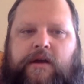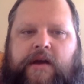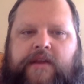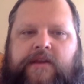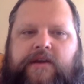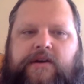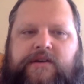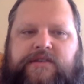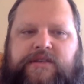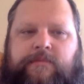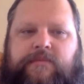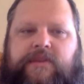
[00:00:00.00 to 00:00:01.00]
And there are
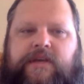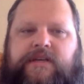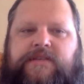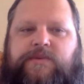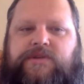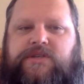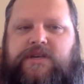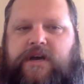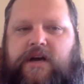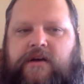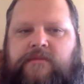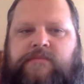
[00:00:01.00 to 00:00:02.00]
some things which
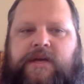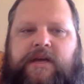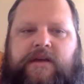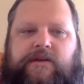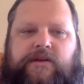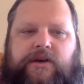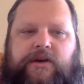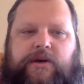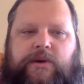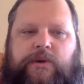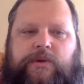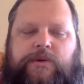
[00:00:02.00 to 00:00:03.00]
come and
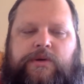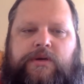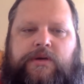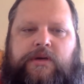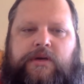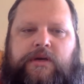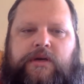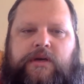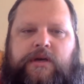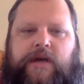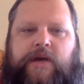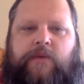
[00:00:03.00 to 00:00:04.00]
go,
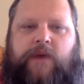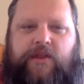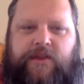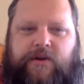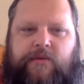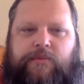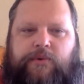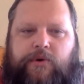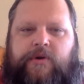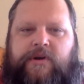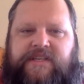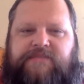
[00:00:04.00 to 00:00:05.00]
and while they're
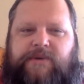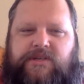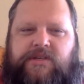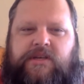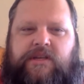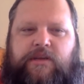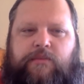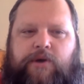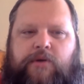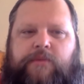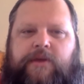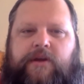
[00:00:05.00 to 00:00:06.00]
important, especially in the
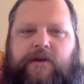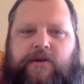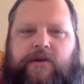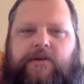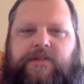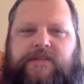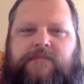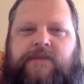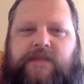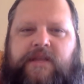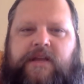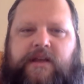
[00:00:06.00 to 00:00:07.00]
moment, are
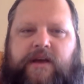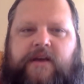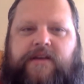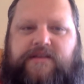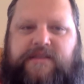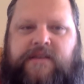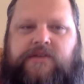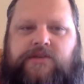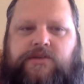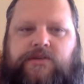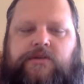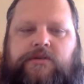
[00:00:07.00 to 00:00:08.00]
ultimately not essential.